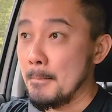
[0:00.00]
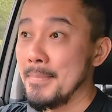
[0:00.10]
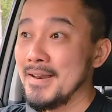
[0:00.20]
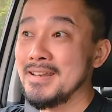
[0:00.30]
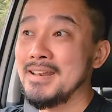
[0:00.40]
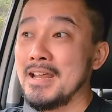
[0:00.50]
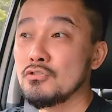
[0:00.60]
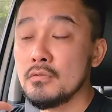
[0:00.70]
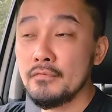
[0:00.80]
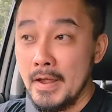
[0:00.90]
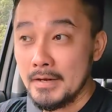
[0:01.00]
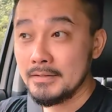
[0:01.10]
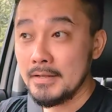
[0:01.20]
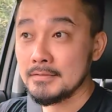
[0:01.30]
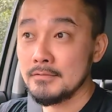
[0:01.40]
But in actual
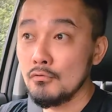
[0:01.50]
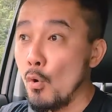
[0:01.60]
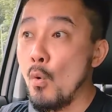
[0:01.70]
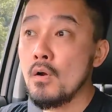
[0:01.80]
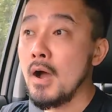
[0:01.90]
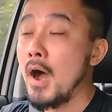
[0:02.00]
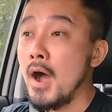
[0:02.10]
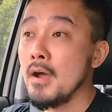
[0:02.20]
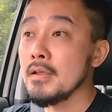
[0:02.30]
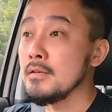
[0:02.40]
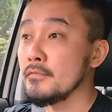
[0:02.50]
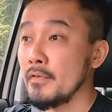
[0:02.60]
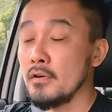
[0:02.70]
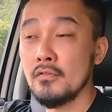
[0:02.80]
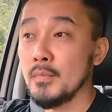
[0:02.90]
fact, there's no car in
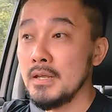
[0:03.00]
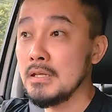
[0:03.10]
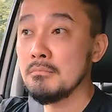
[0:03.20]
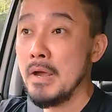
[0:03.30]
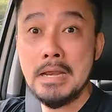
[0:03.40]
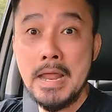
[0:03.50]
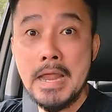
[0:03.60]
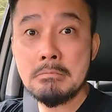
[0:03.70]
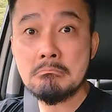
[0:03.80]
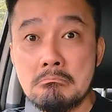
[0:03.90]
front of me in my lane.